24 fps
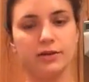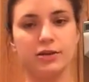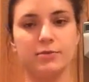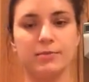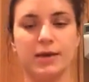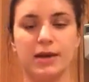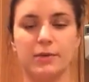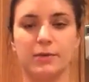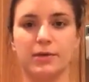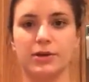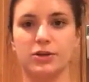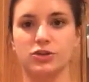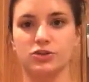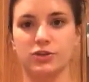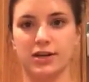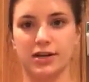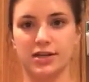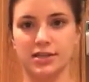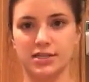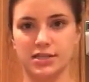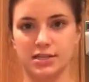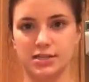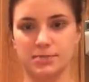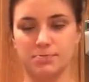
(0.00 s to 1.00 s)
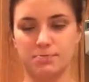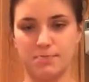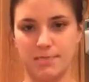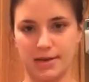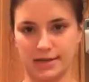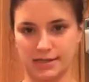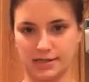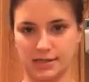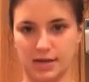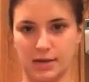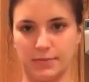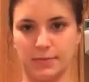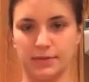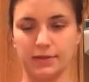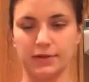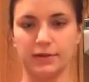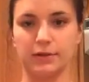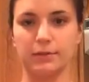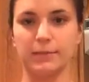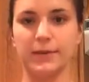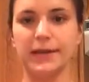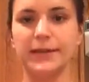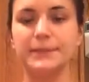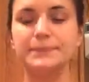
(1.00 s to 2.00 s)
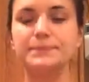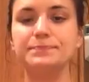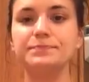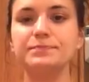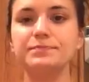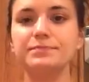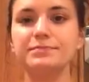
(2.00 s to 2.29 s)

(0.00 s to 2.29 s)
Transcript: you might want to try to mix it up a little bit.